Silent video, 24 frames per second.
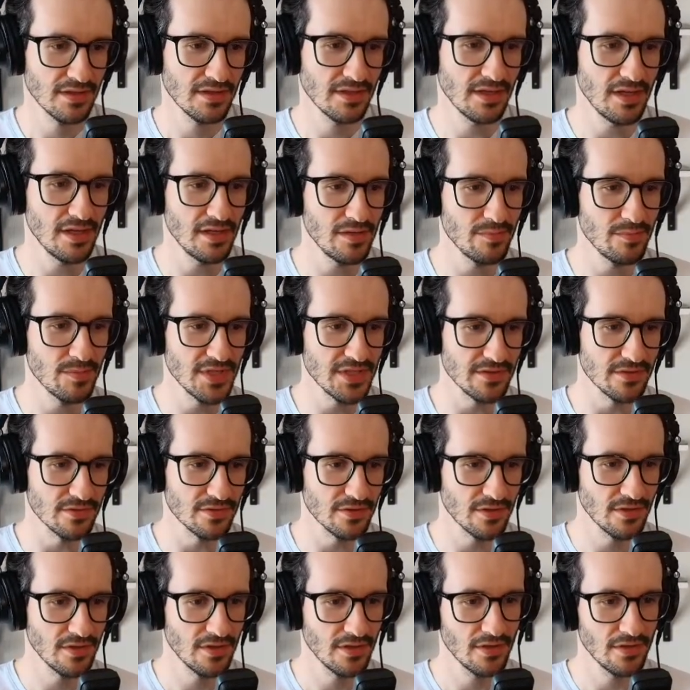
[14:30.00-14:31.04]
a
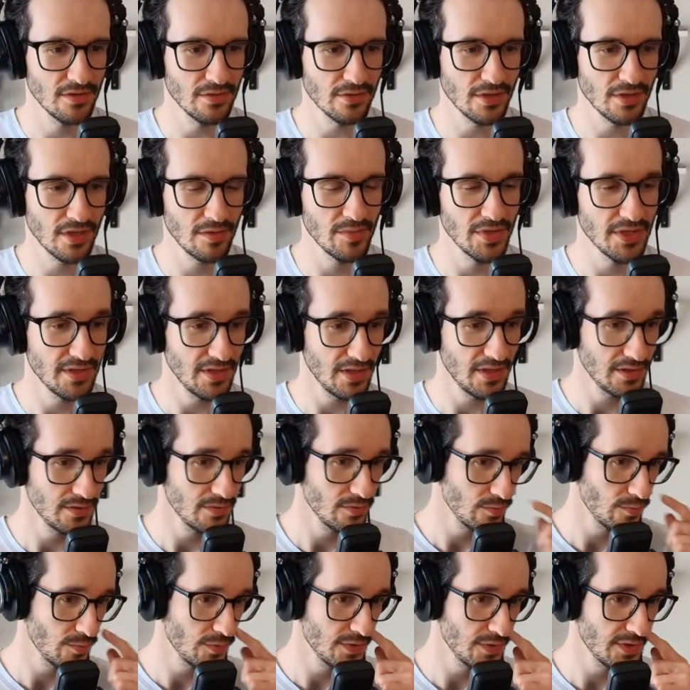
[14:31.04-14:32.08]
message. Okay, but I
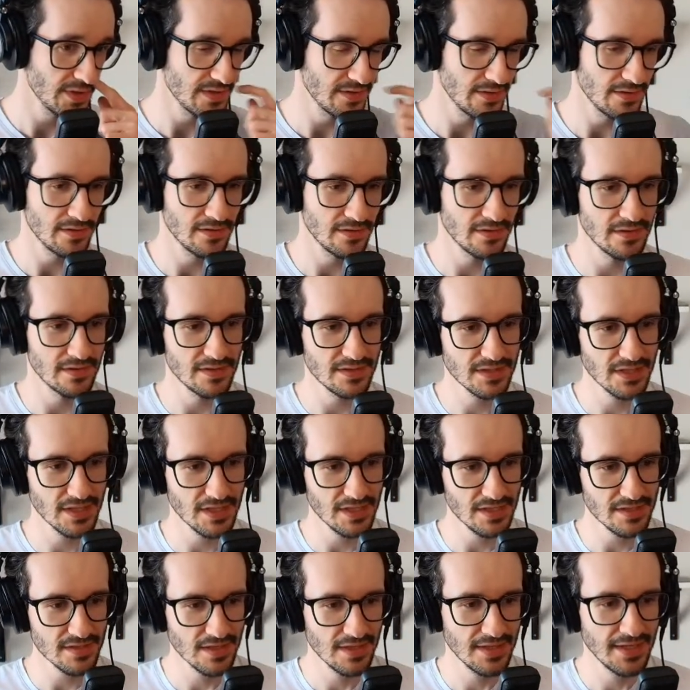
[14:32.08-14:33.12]
don't want that in this
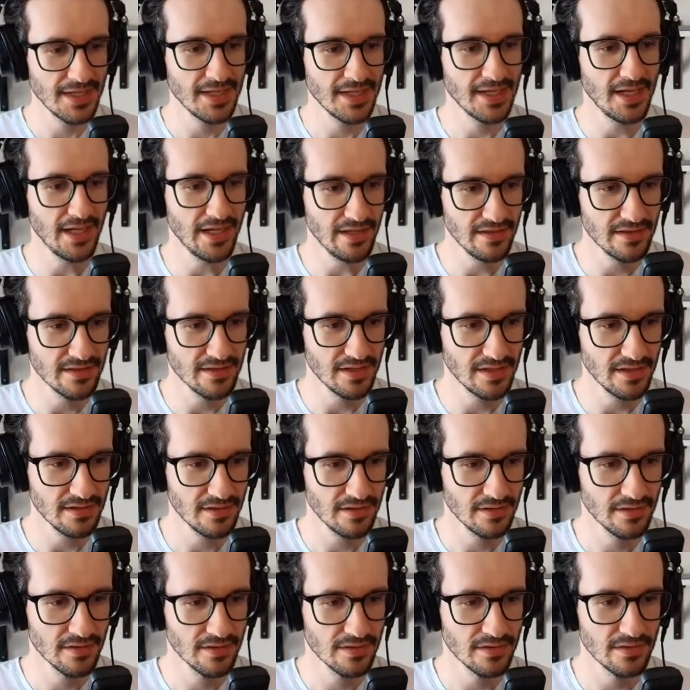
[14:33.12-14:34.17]
case. And
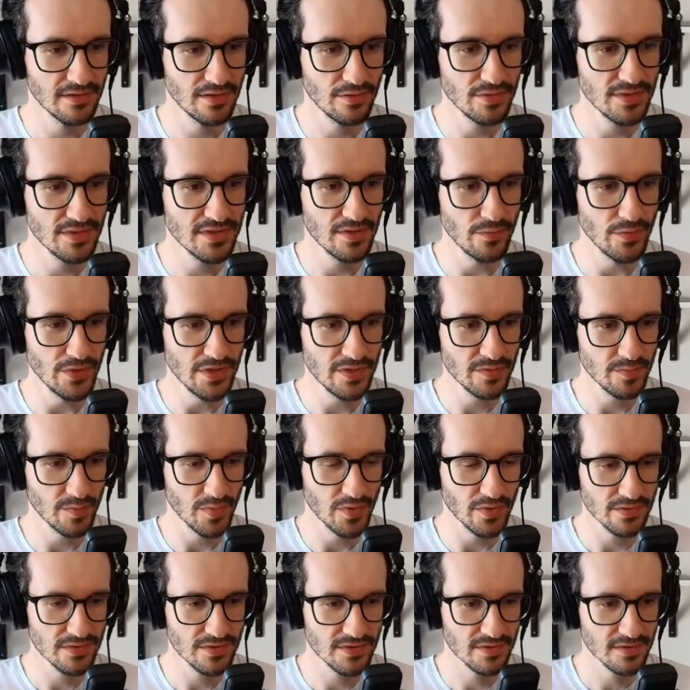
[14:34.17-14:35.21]
then there is a
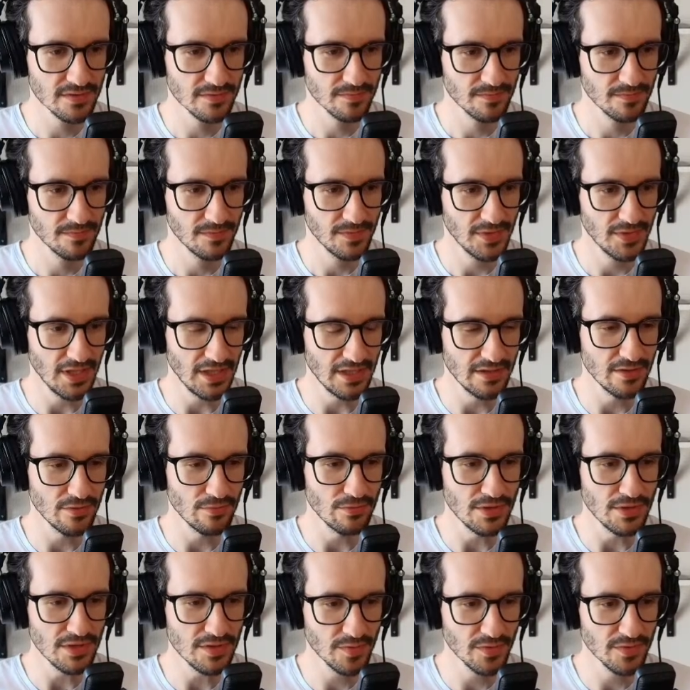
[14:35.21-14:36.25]
response. And the
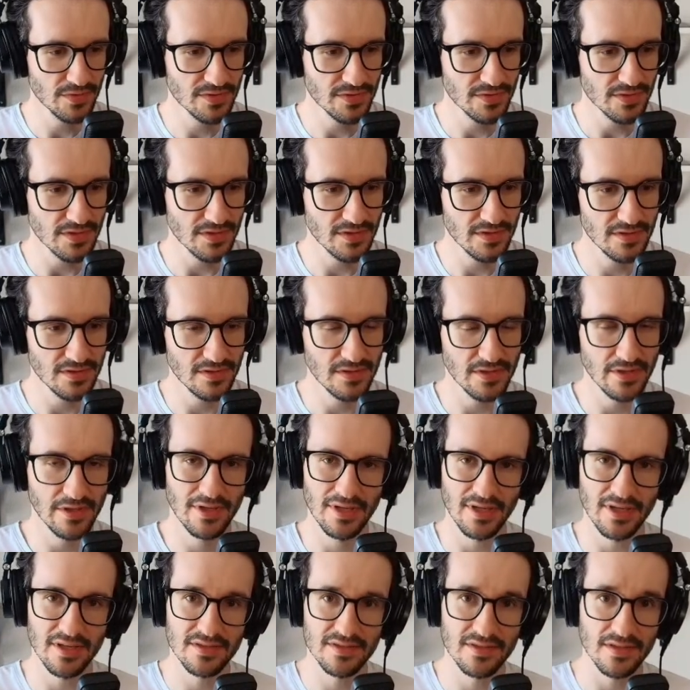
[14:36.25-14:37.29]
response is the
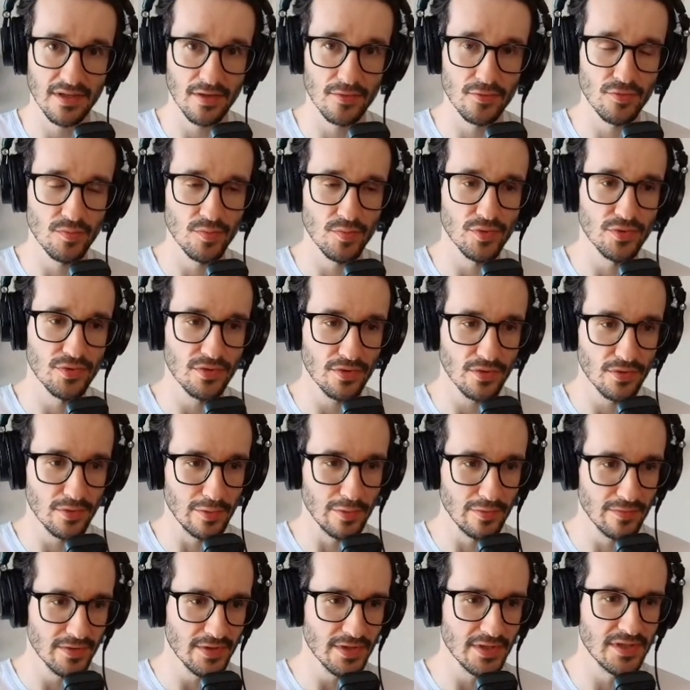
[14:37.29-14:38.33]
last output
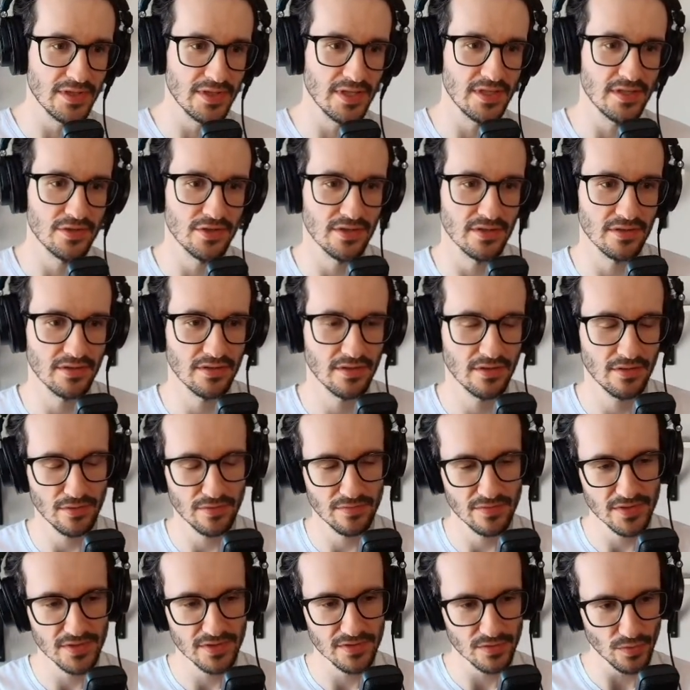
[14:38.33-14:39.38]
of an agent,
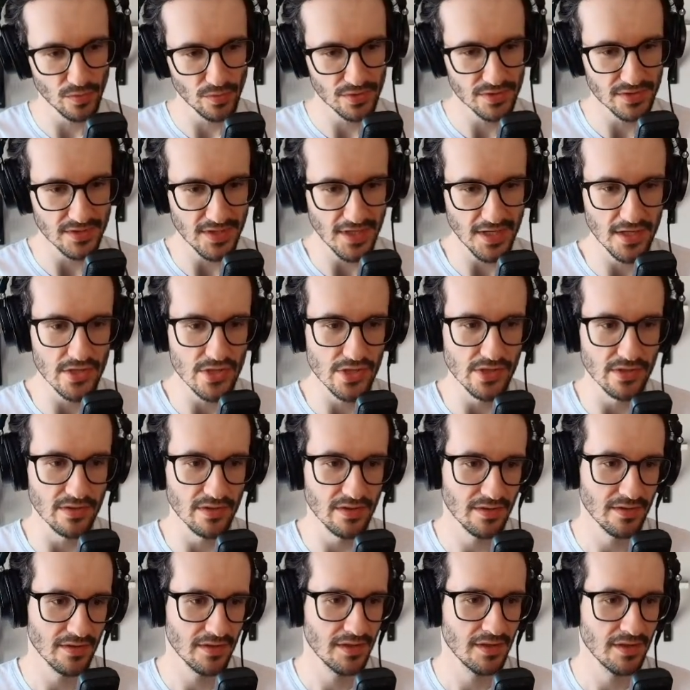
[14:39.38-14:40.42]
of a source
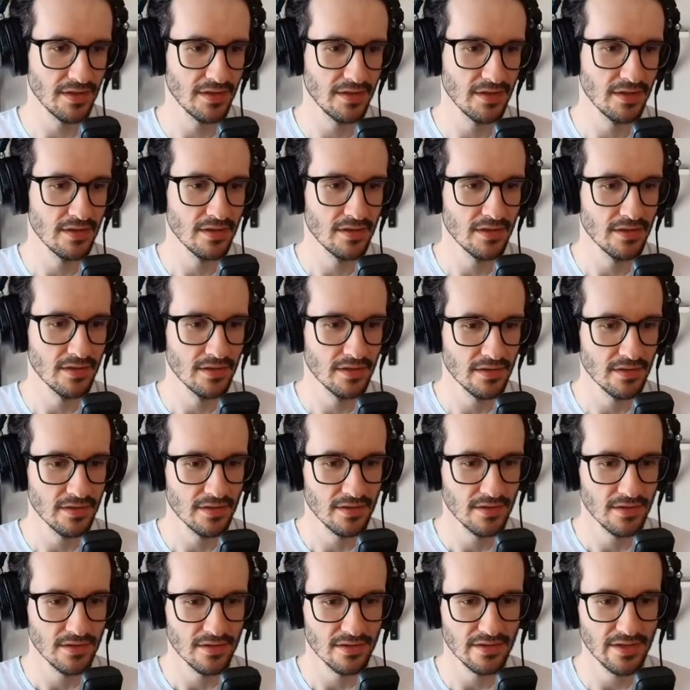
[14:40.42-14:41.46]
agent.
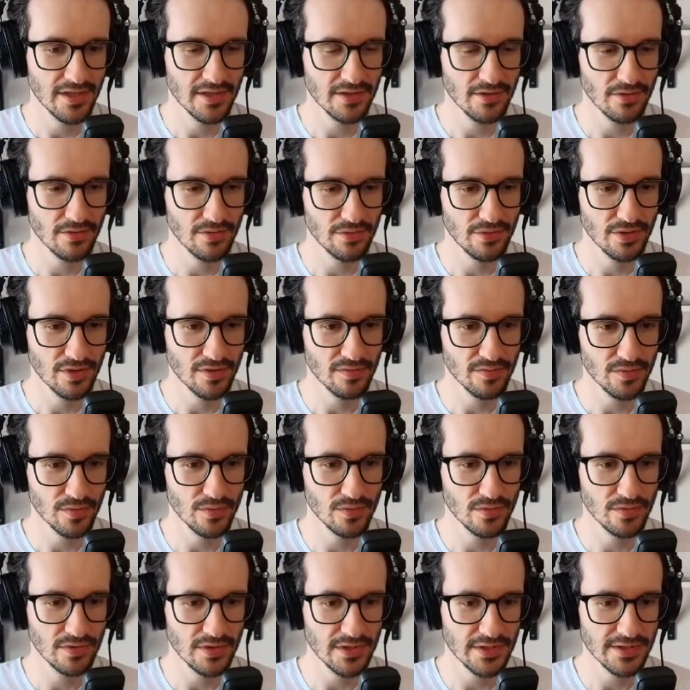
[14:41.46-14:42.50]
Then all you have to
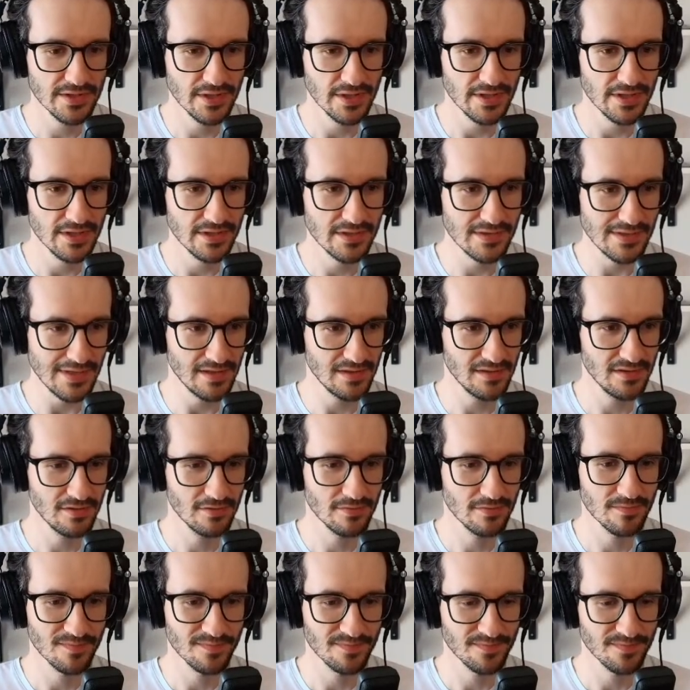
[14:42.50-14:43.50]
do is click send,